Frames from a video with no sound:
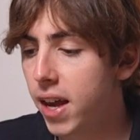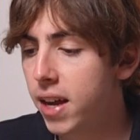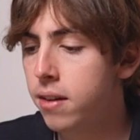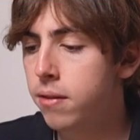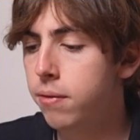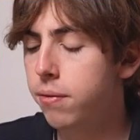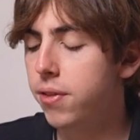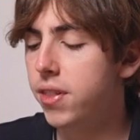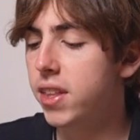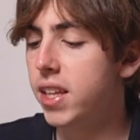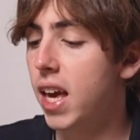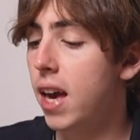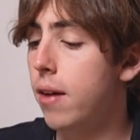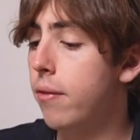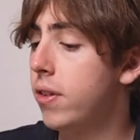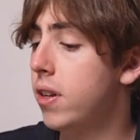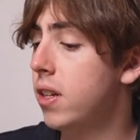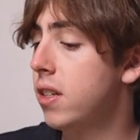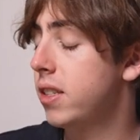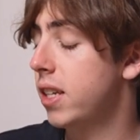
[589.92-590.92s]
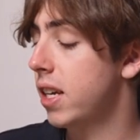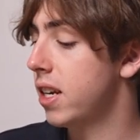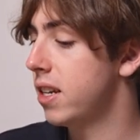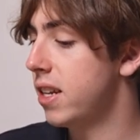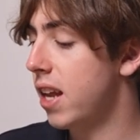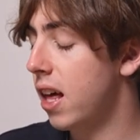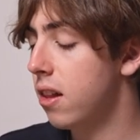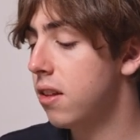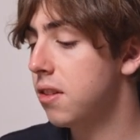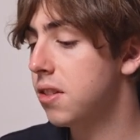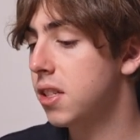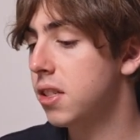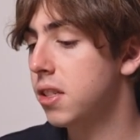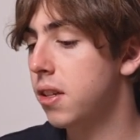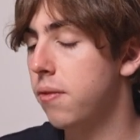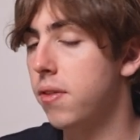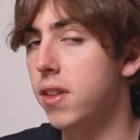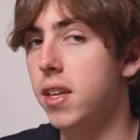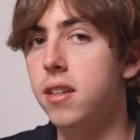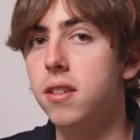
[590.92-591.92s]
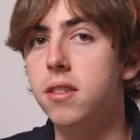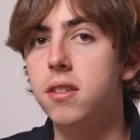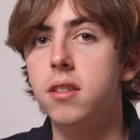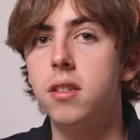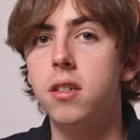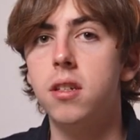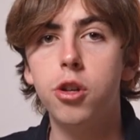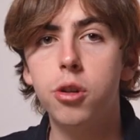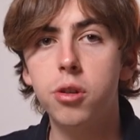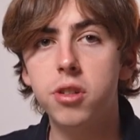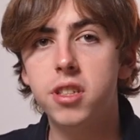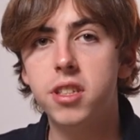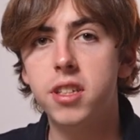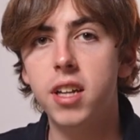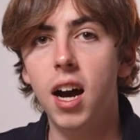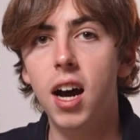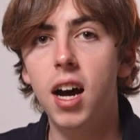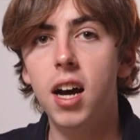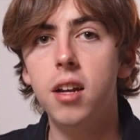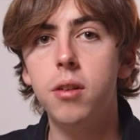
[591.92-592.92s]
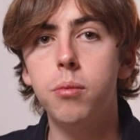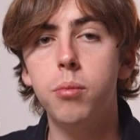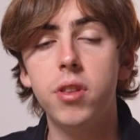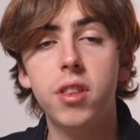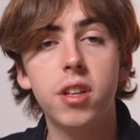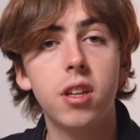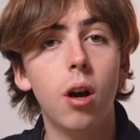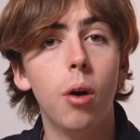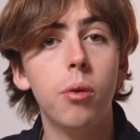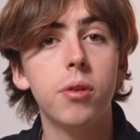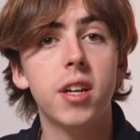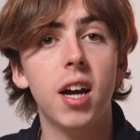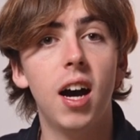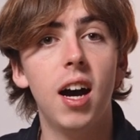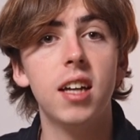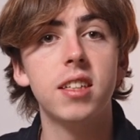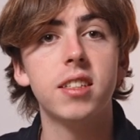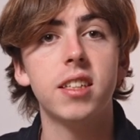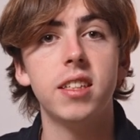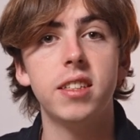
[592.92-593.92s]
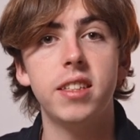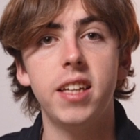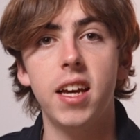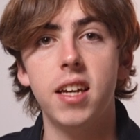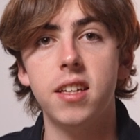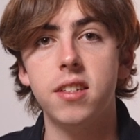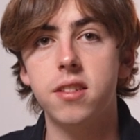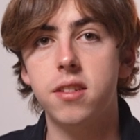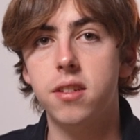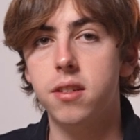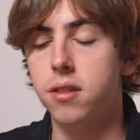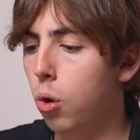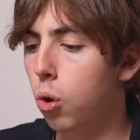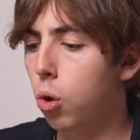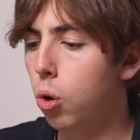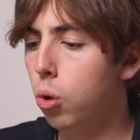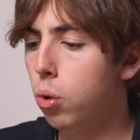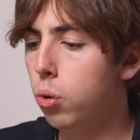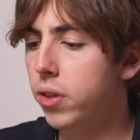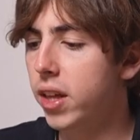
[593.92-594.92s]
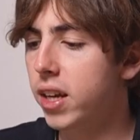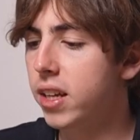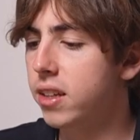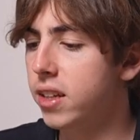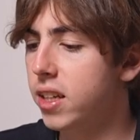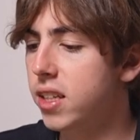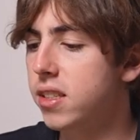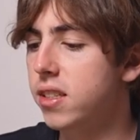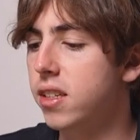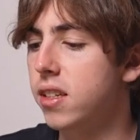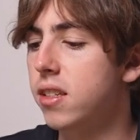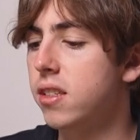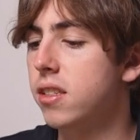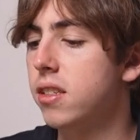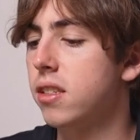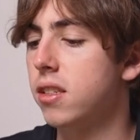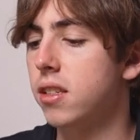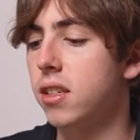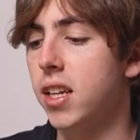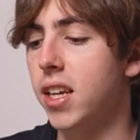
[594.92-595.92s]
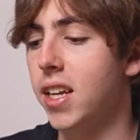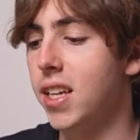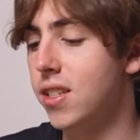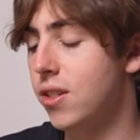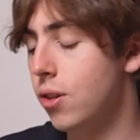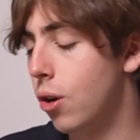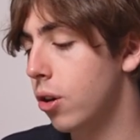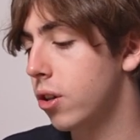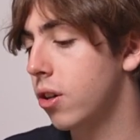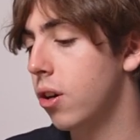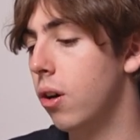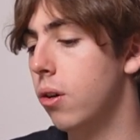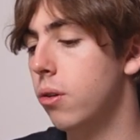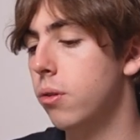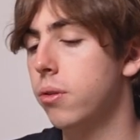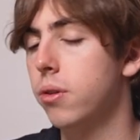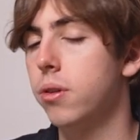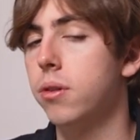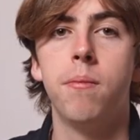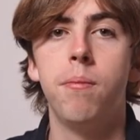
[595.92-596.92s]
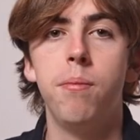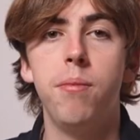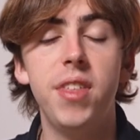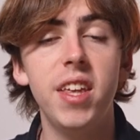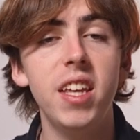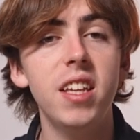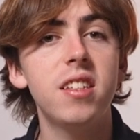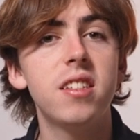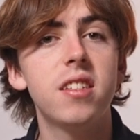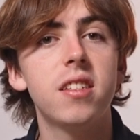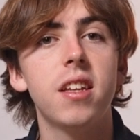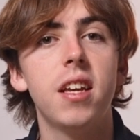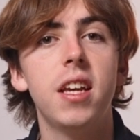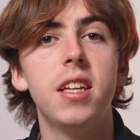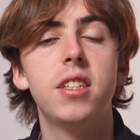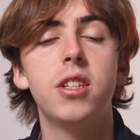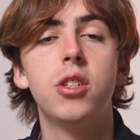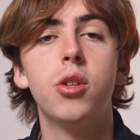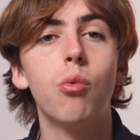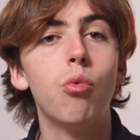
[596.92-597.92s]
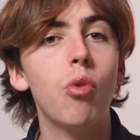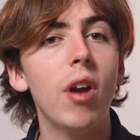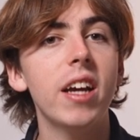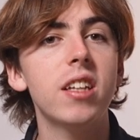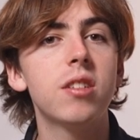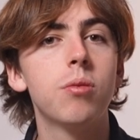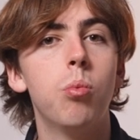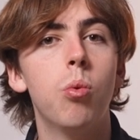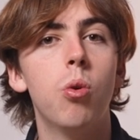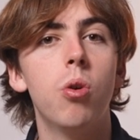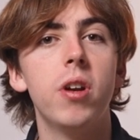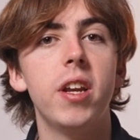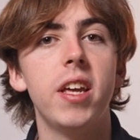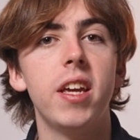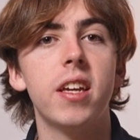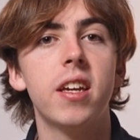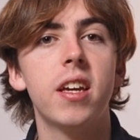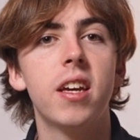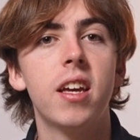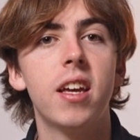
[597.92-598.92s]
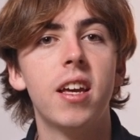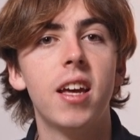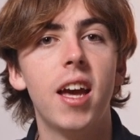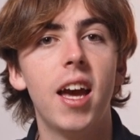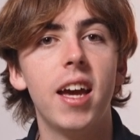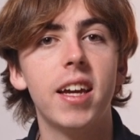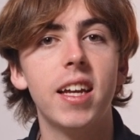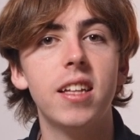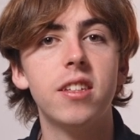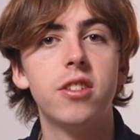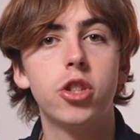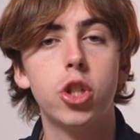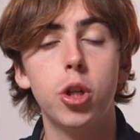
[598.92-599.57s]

then for the evidence and analysis of this, you could start with the gold casket test. All that glisters is not gold. This is a direct warning against